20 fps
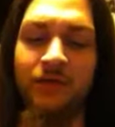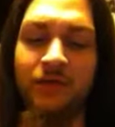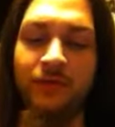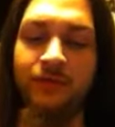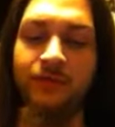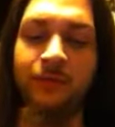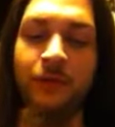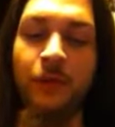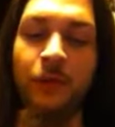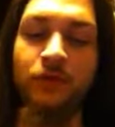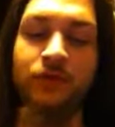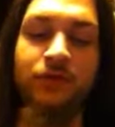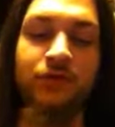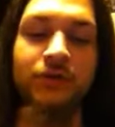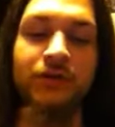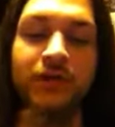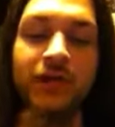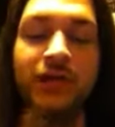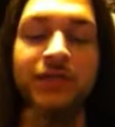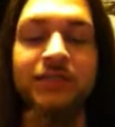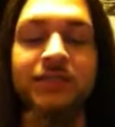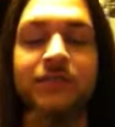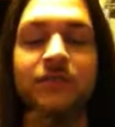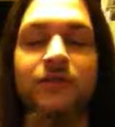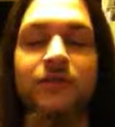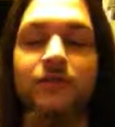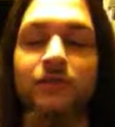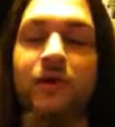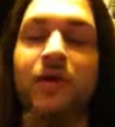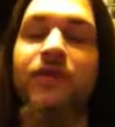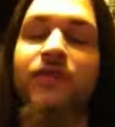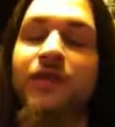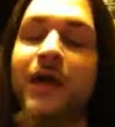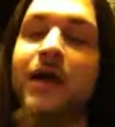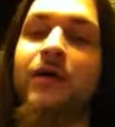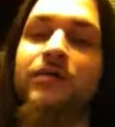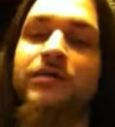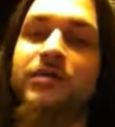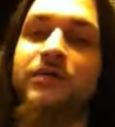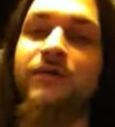the Poltergust
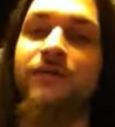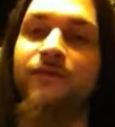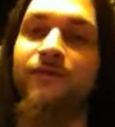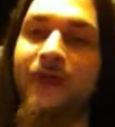3000